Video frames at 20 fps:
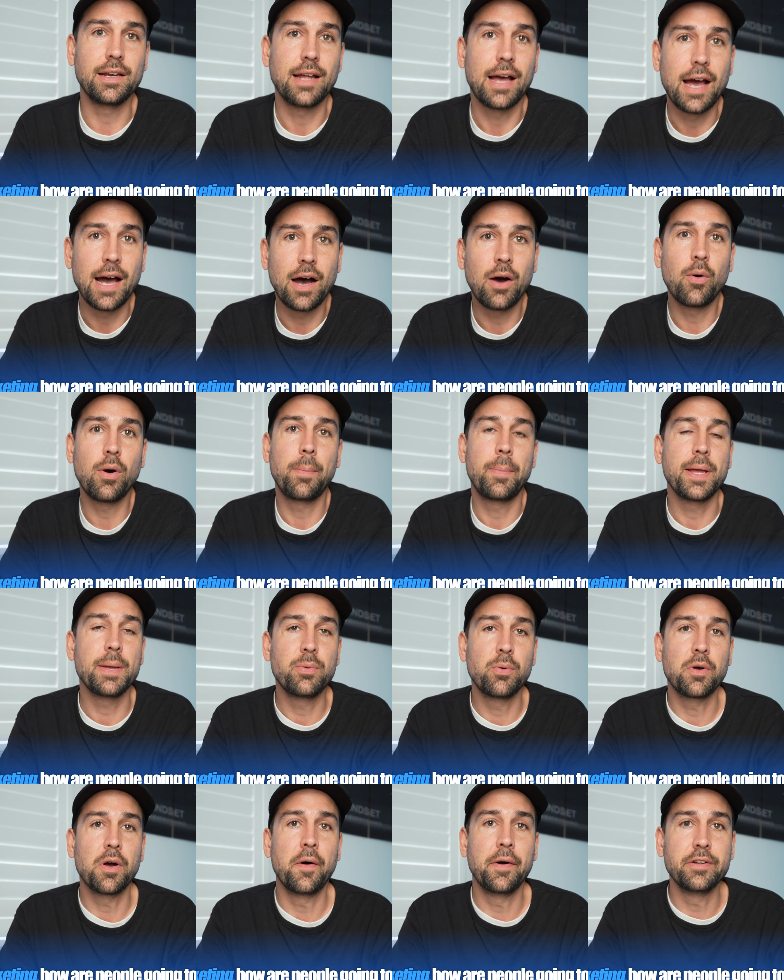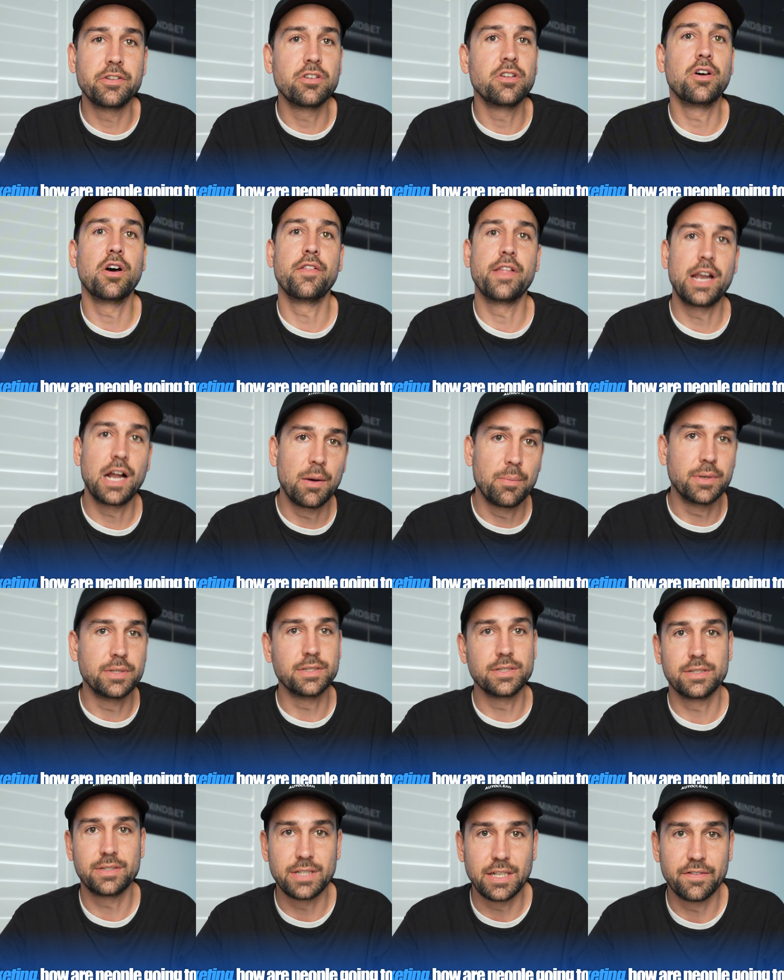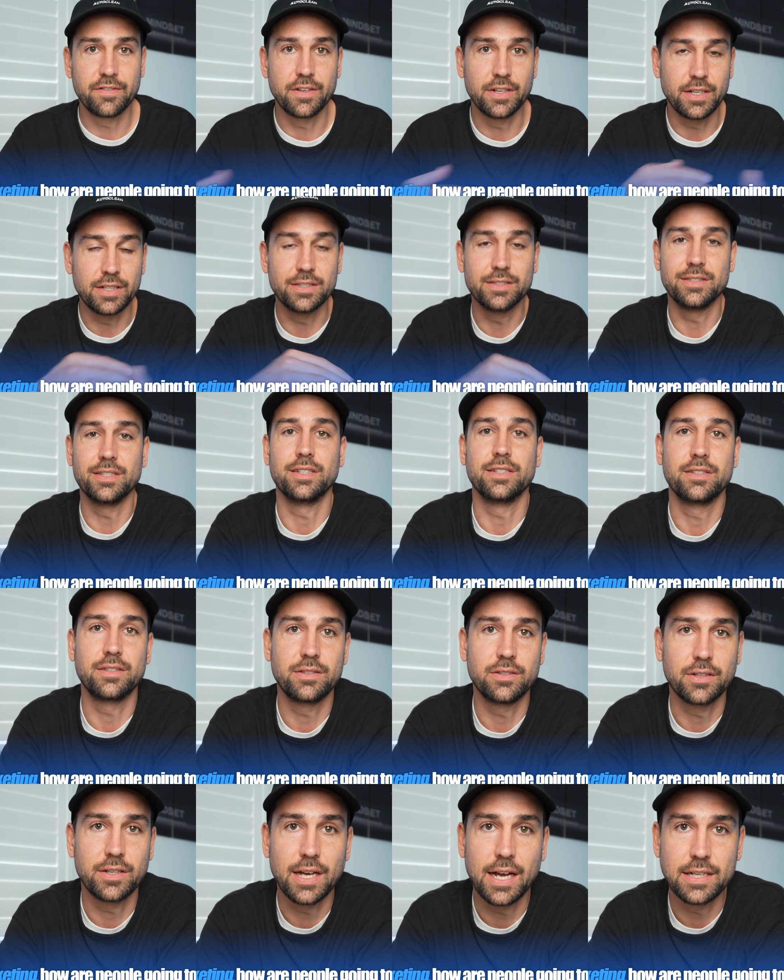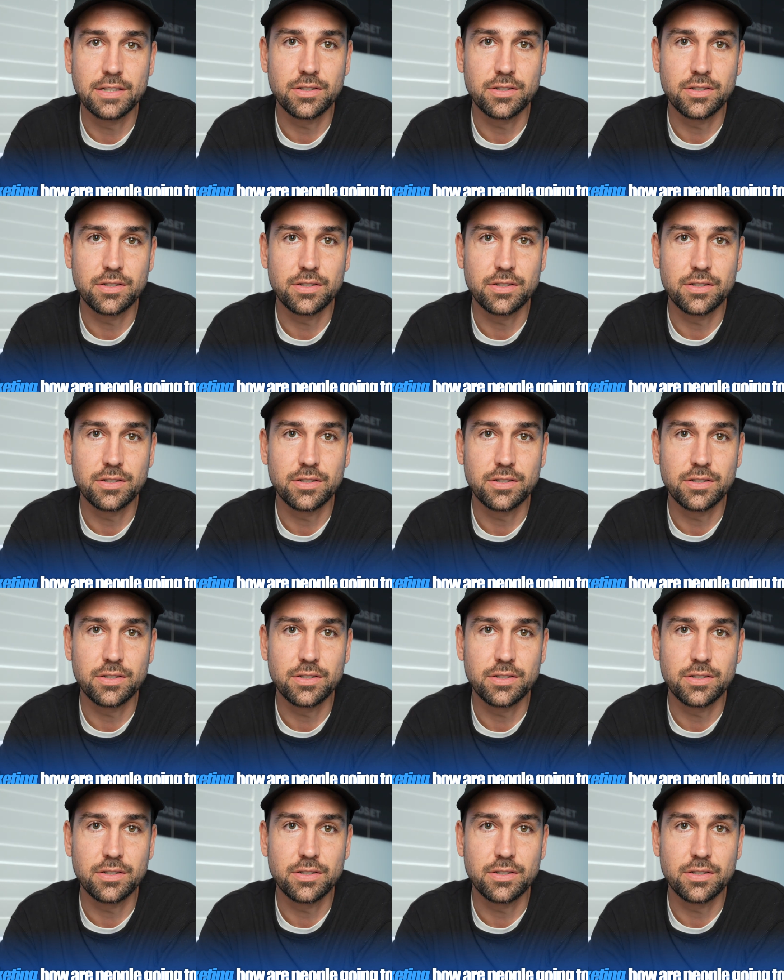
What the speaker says: how are people going to know that our business even exists, okay?